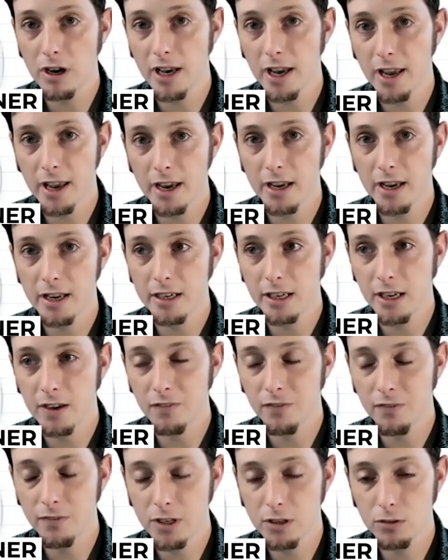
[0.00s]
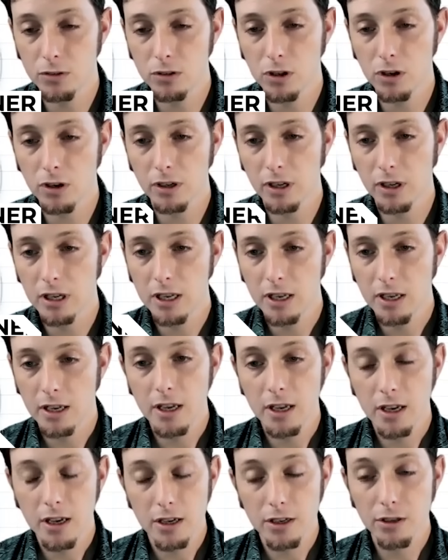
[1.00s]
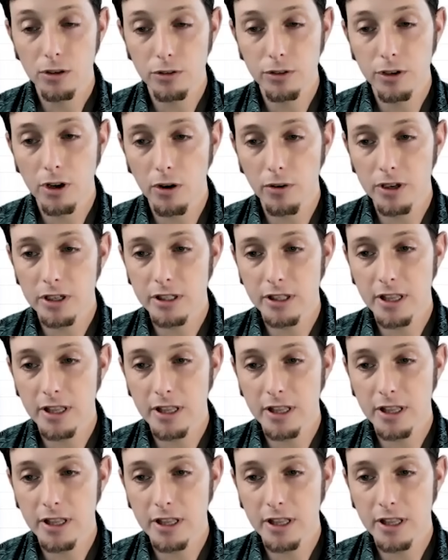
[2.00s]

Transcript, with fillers: And if you look, you'll notice